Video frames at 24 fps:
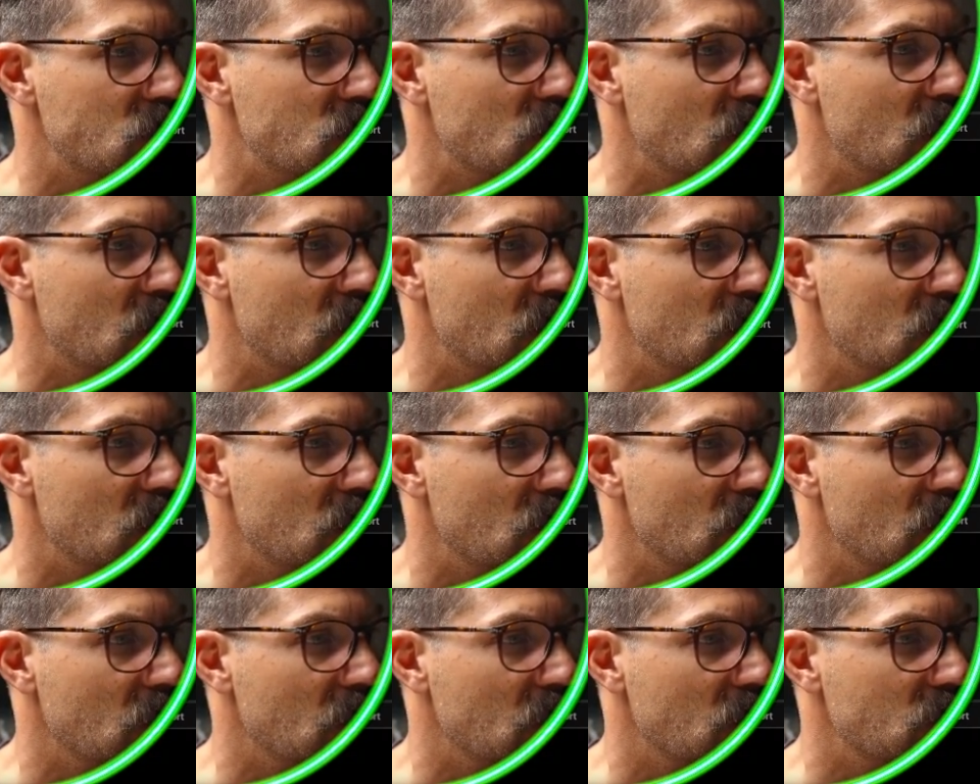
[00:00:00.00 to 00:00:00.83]

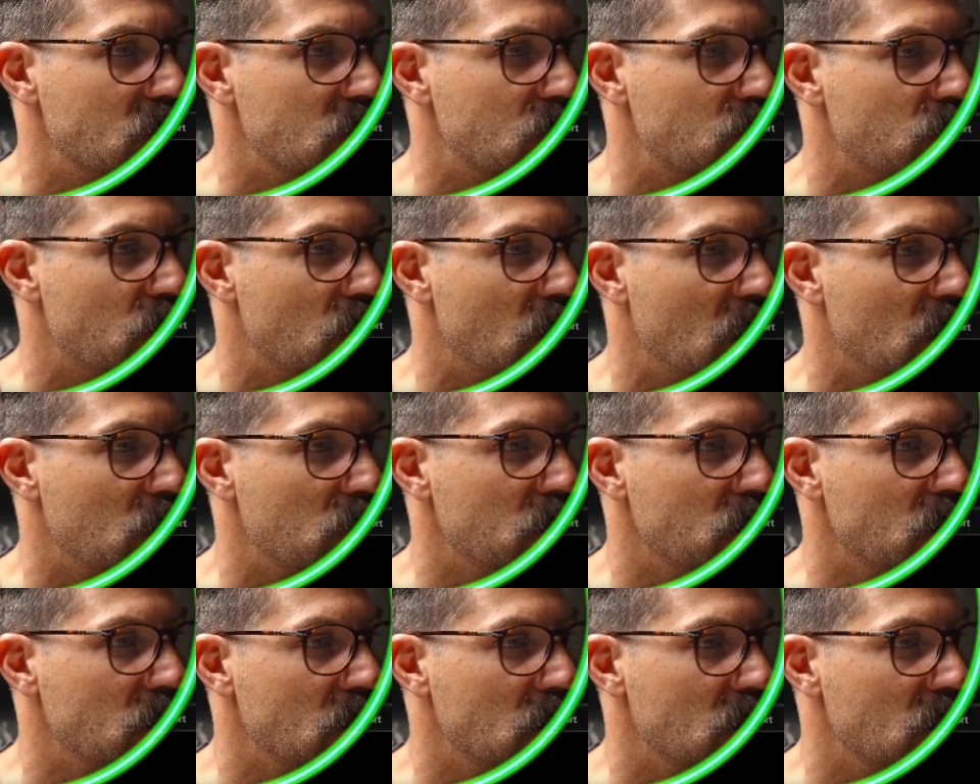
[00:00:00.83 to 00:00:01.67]
chart, and it was
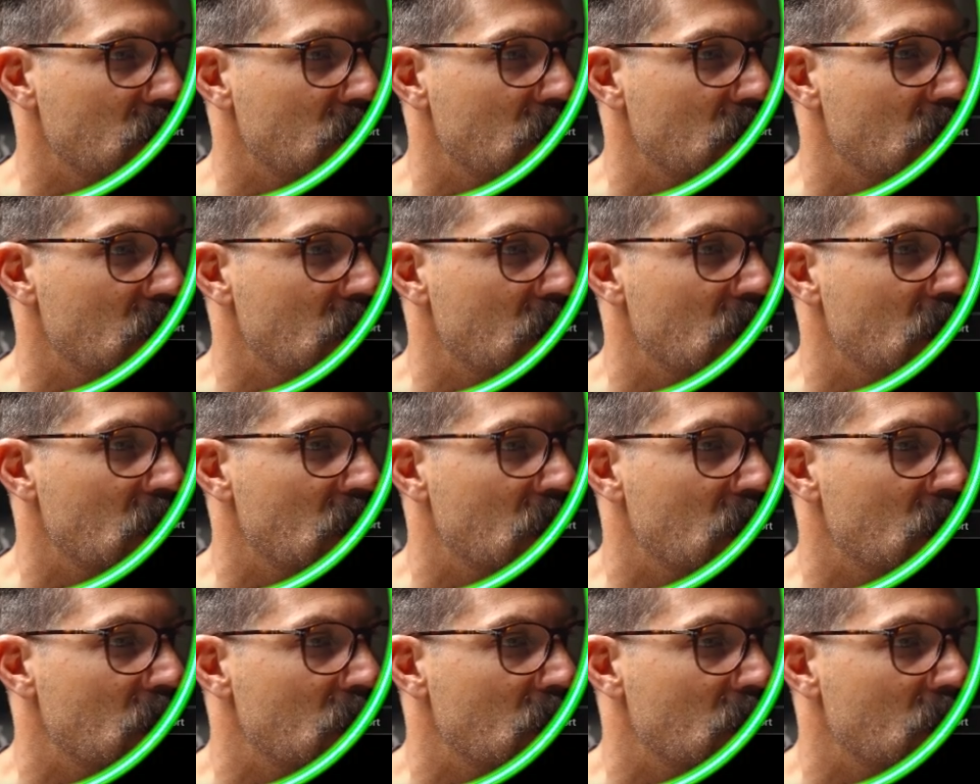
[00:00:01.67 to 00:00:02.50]
probably
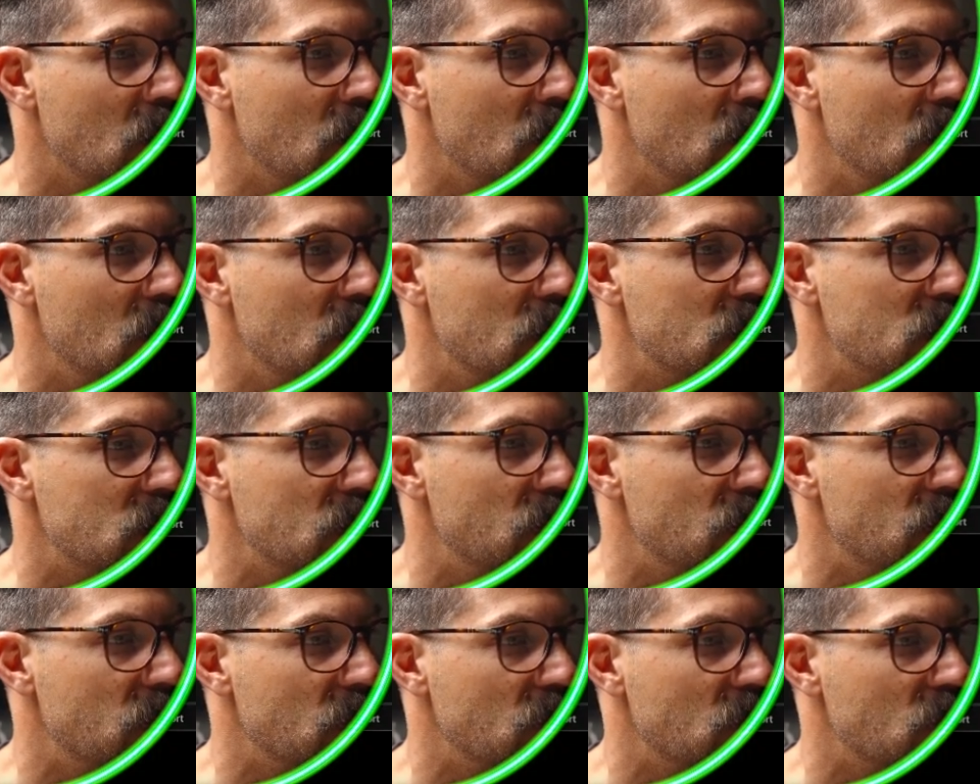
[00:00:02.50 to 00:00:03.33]
this
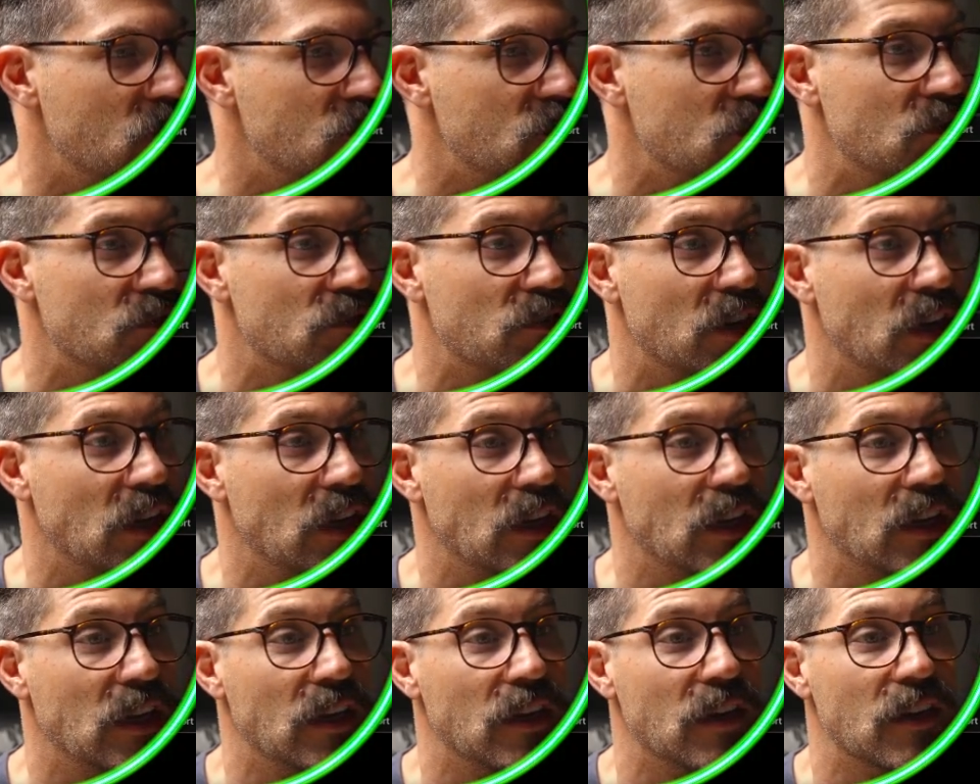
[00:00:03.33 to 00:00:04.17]
inversion right
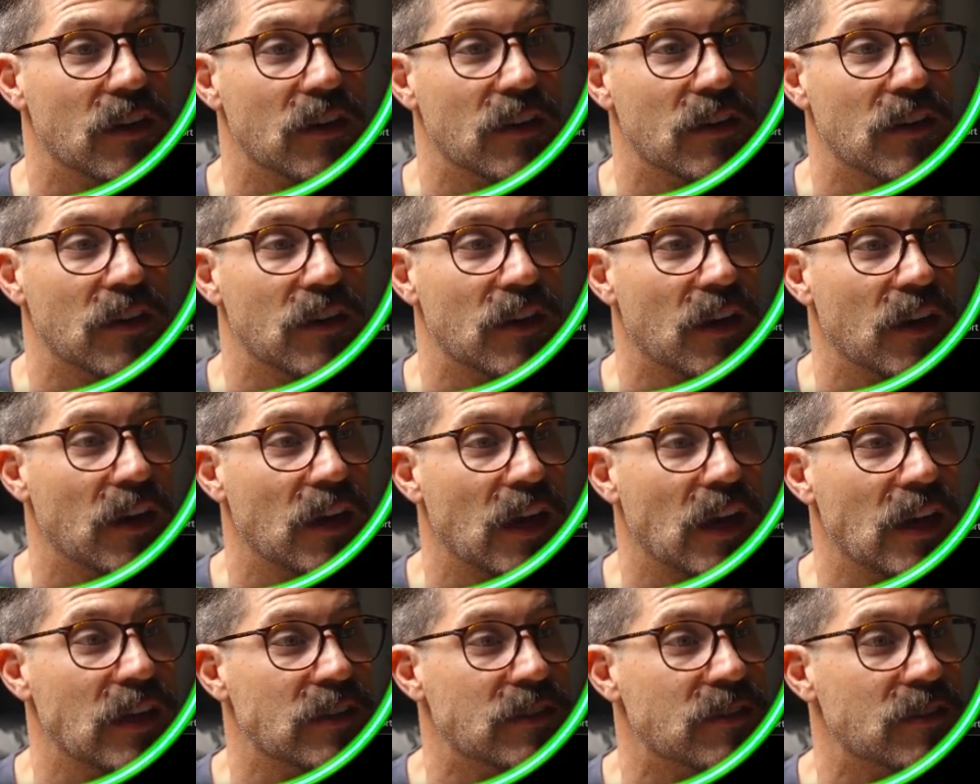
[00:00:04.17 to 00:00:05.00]
here that I
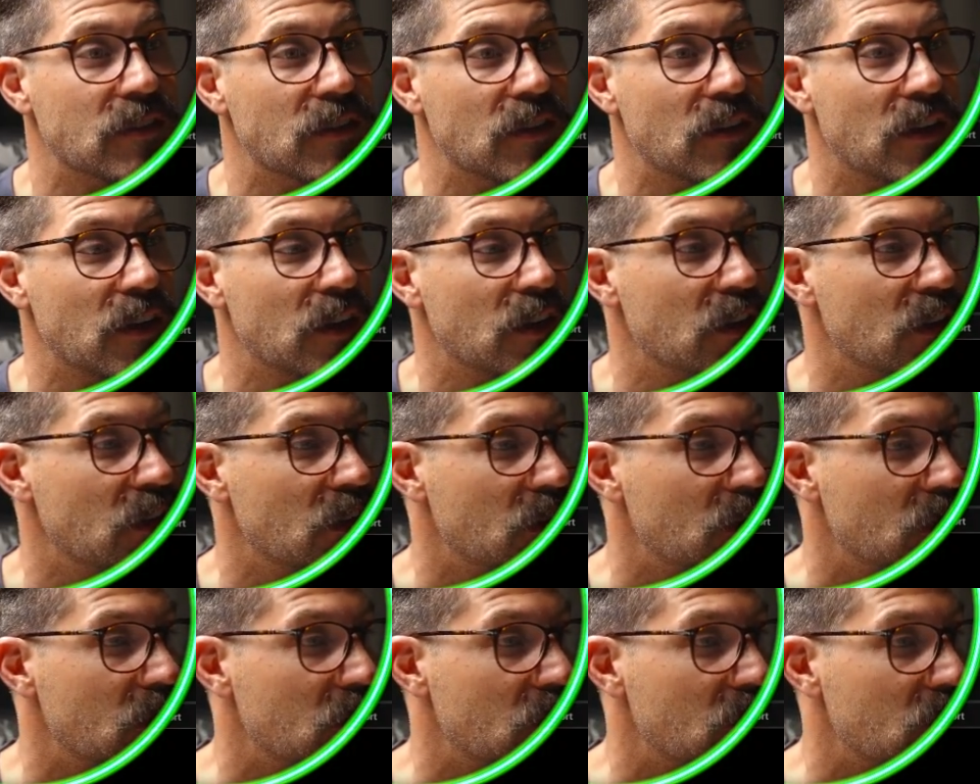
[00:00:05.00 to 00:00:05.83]
entered on.
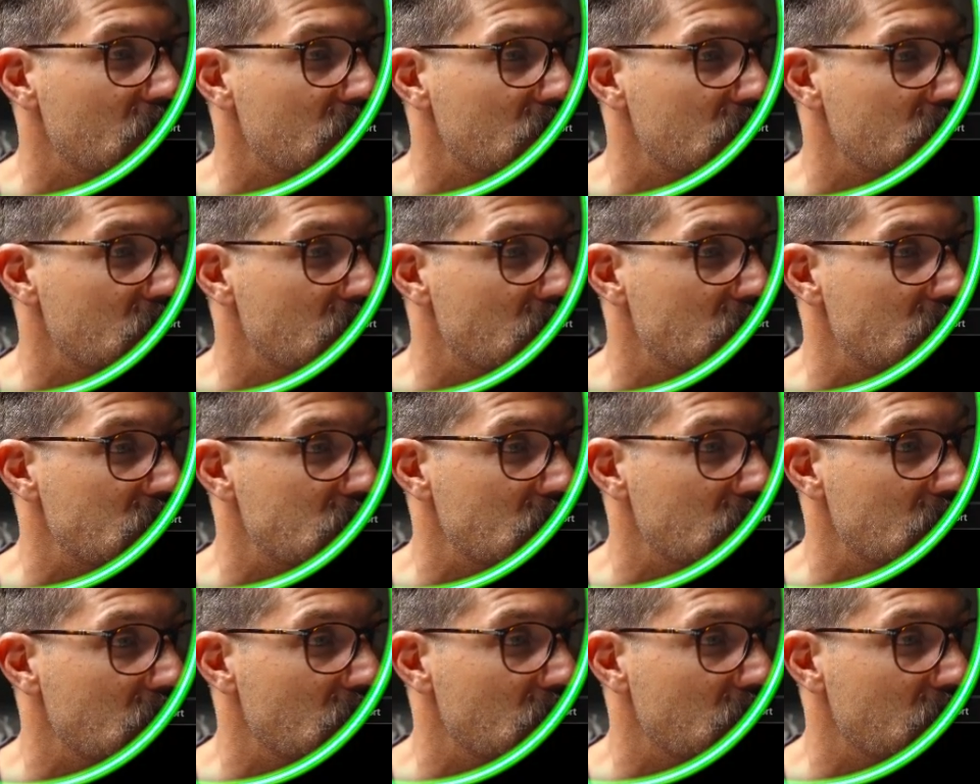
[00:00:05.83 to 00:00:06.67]
So
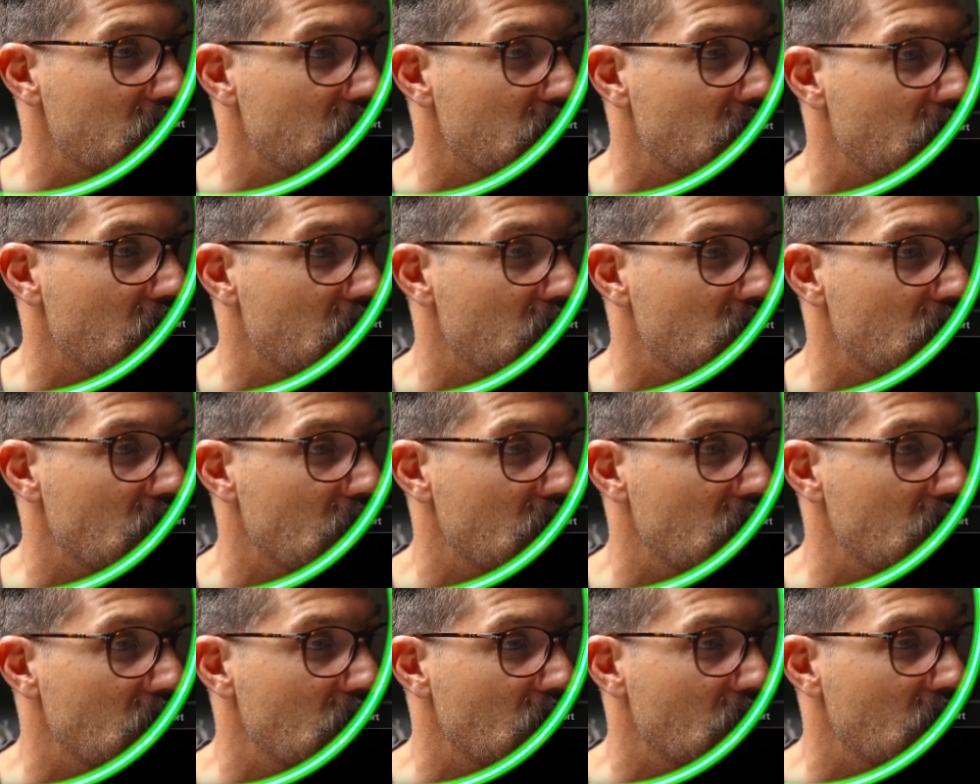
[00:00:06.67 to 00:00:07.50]
this little guy
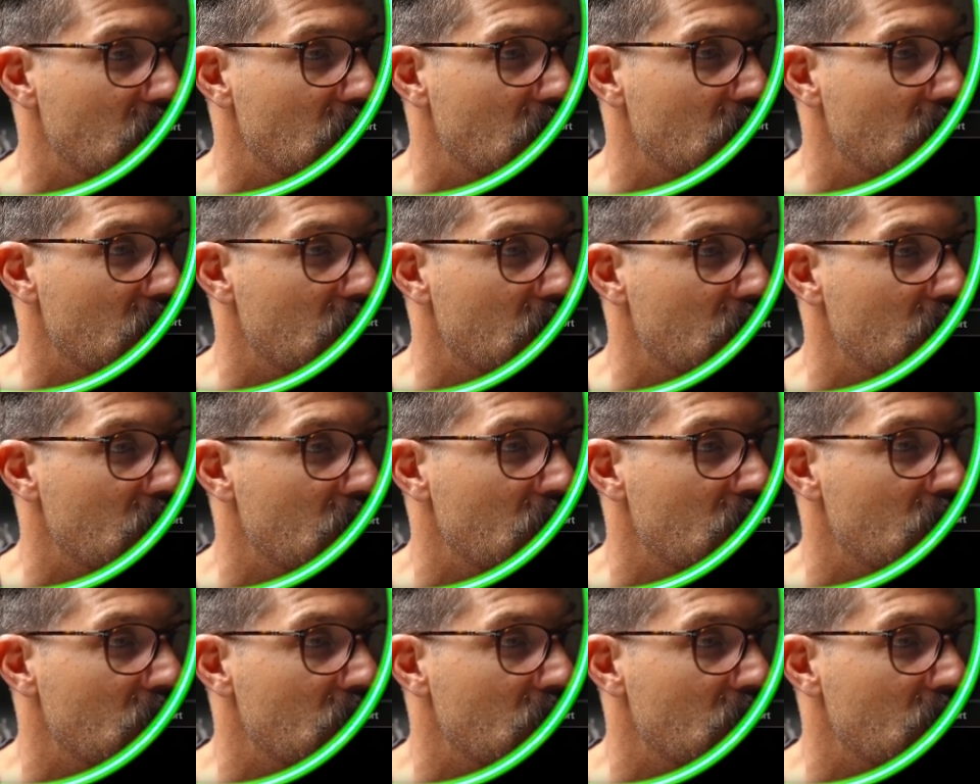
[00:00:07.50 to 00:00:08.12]
right there.